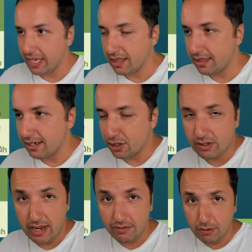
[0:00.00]
things could
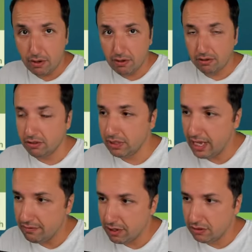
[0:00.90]
have wrong, could
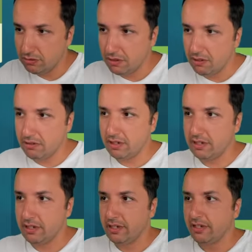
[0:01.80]
have gone wrong